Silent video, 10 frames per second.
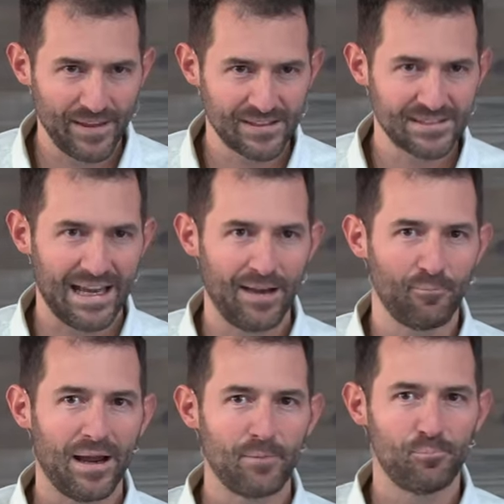this at
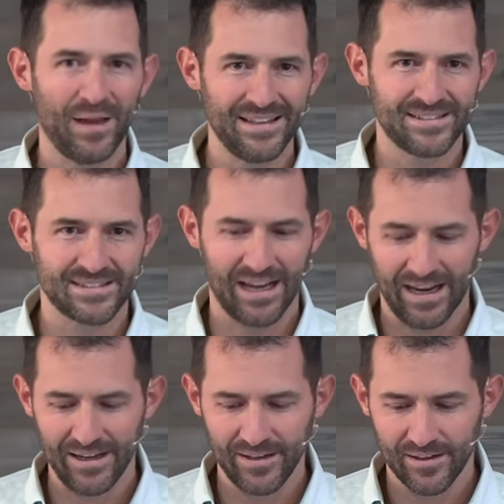my
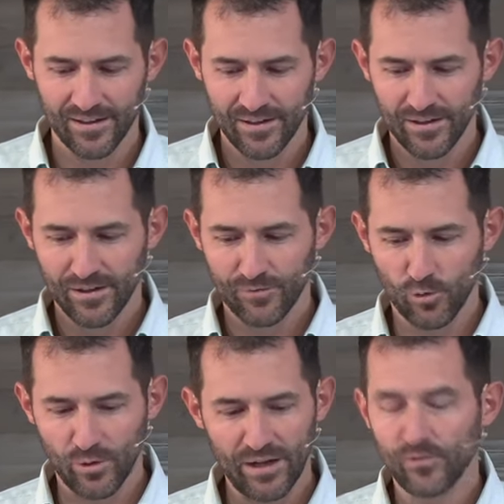bedside for
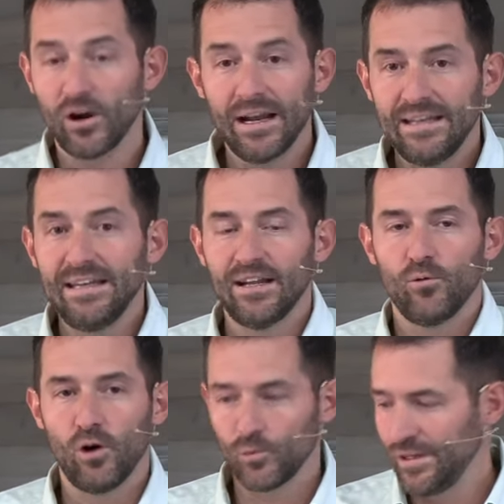whenever I need it
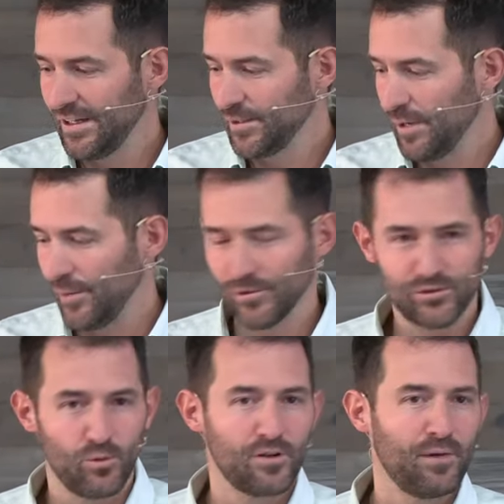while reading the Bible. It's
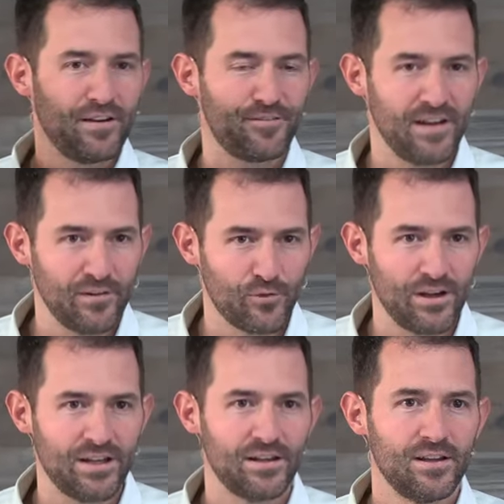one of my
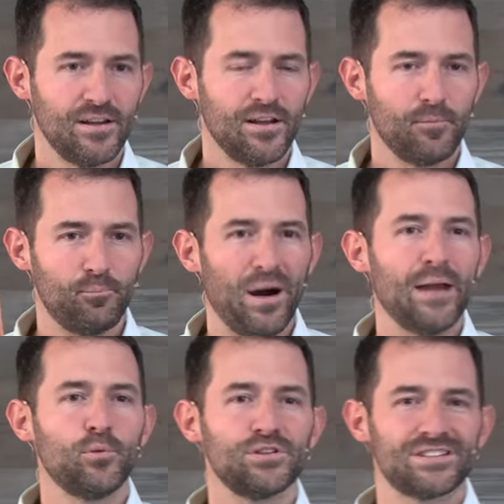favorite
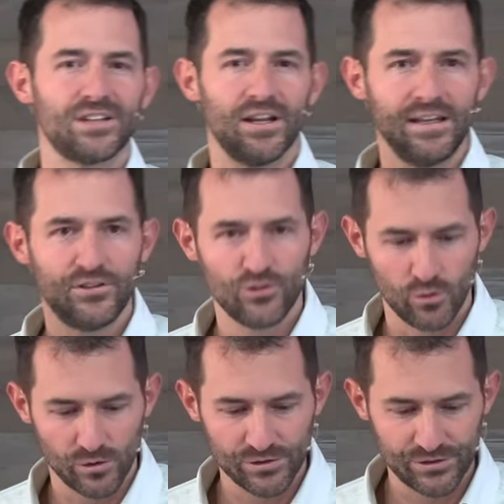Bible study
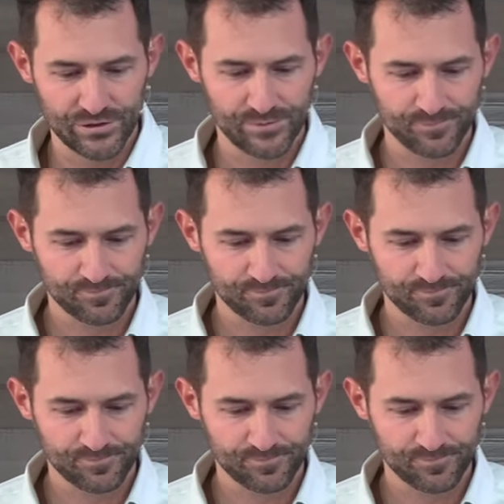tools.